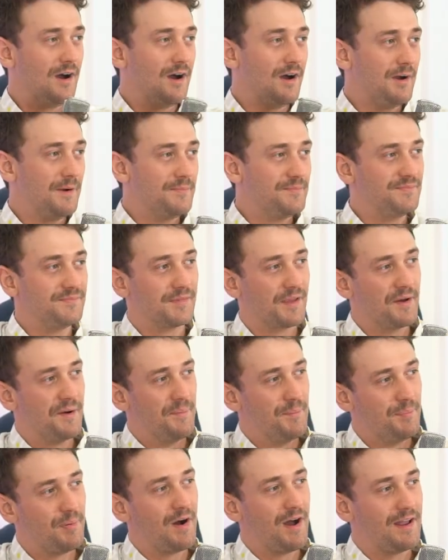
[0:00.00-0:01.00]
Um,
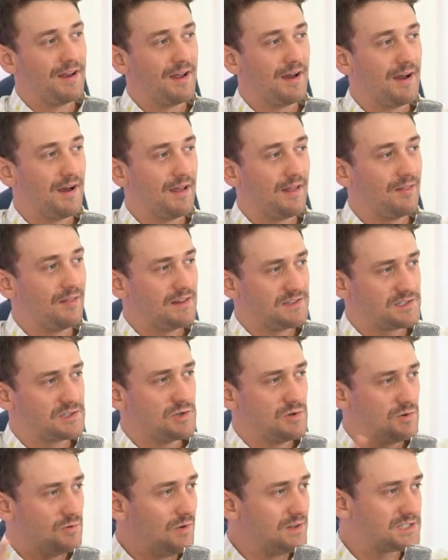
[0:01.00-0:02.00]
but uh, let's
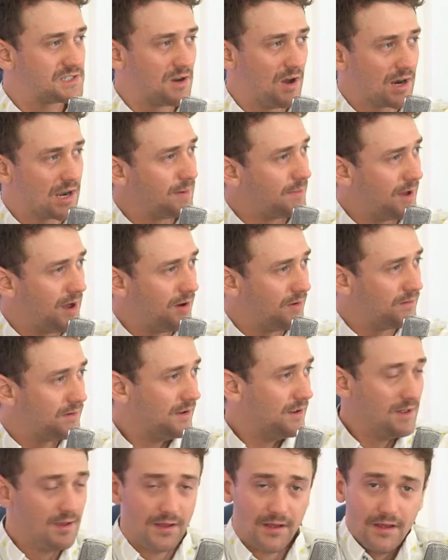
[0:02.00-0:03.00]
do let's talk about
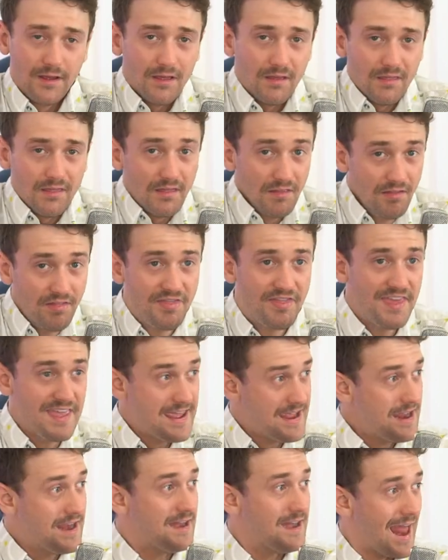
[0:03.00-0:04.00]

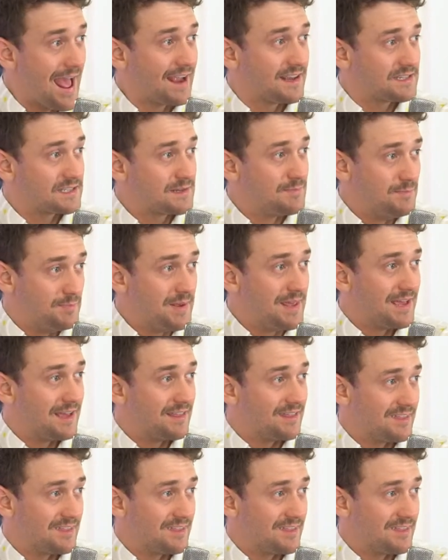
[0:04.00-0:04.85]
the next big